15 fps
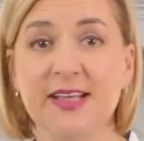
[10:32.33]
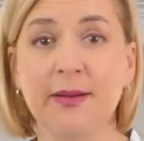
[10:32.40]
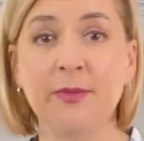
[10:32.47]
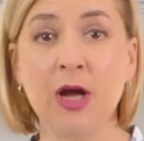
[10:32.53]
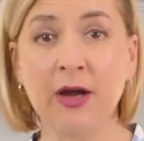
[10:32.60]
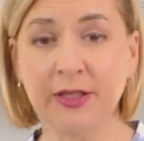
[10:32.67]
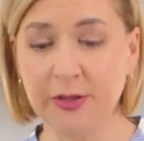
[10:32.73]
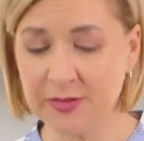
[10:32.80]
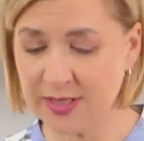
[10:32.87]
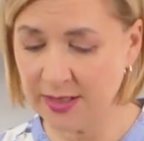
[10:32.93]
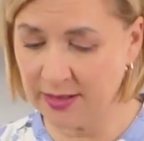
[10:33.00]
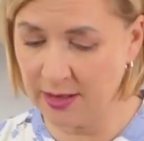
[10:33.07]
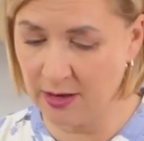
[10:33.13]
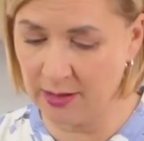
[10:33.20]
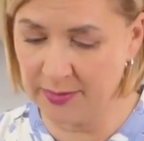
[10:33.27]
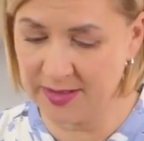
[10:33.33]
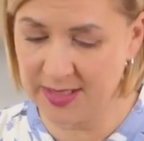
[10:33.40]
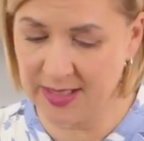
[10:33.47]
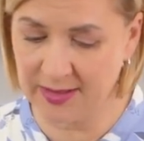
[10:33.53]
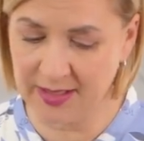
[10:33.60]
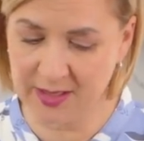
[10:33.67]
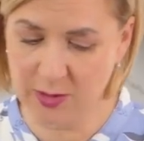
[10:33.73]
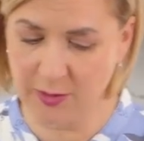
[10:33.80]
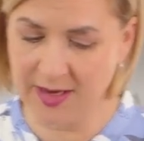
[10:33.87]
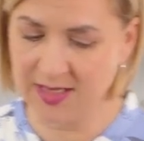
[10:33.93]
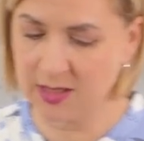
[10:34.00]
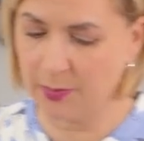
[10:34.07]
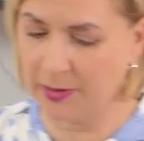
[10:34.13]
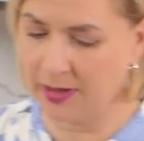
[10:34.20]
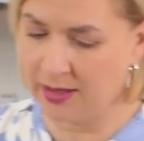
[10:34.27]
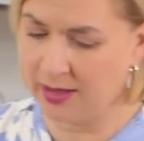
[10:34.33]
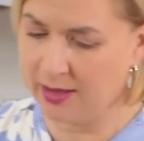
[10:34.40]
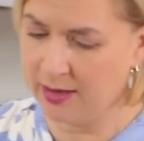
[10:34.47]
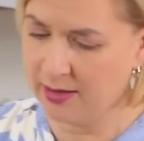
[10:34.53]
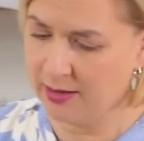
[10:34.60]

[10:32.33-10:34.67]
I'm not using the almonds in this recipe,